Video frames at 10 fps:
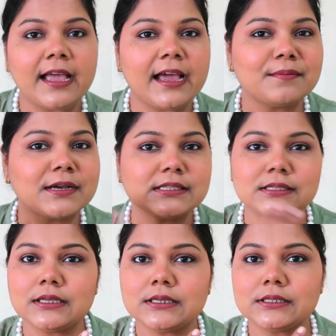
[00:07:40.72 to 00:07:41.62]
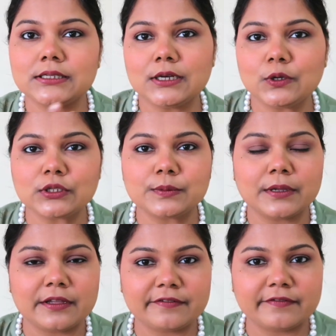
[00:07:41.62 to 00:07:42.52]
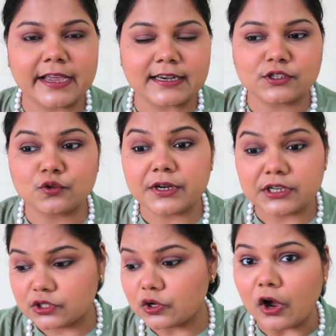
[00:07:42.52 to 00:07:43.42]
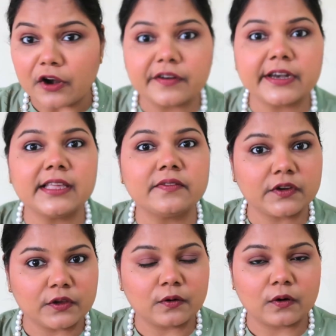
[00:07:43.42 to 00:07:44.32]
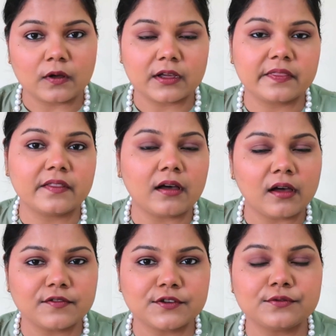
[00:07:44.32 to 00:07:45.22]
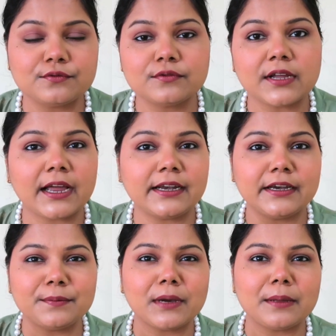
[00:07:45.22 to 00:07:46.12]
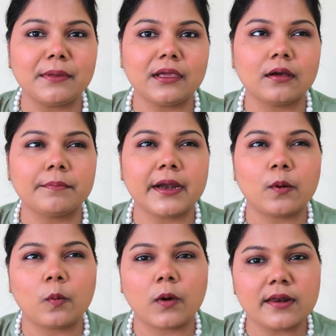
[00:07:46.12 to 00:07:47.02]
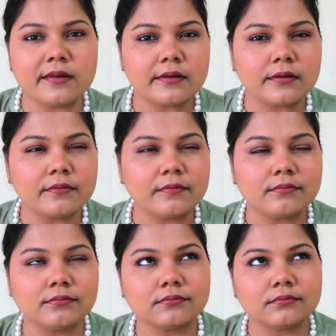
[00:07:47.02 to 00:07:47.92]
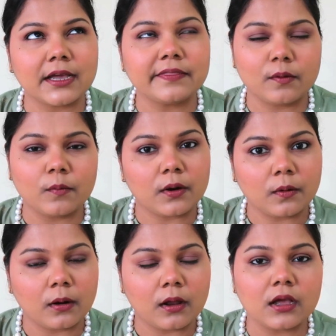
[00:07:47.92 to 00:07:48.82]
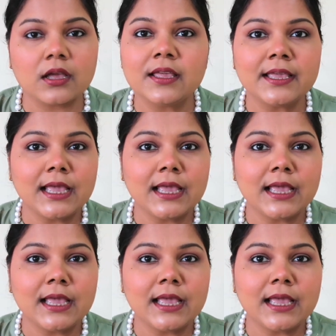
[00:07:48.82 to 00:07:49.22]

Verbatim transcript: and my skin still looks perfect. So it is already 3 o'clock in the afternoon. I did my makeup at 1 o'clock,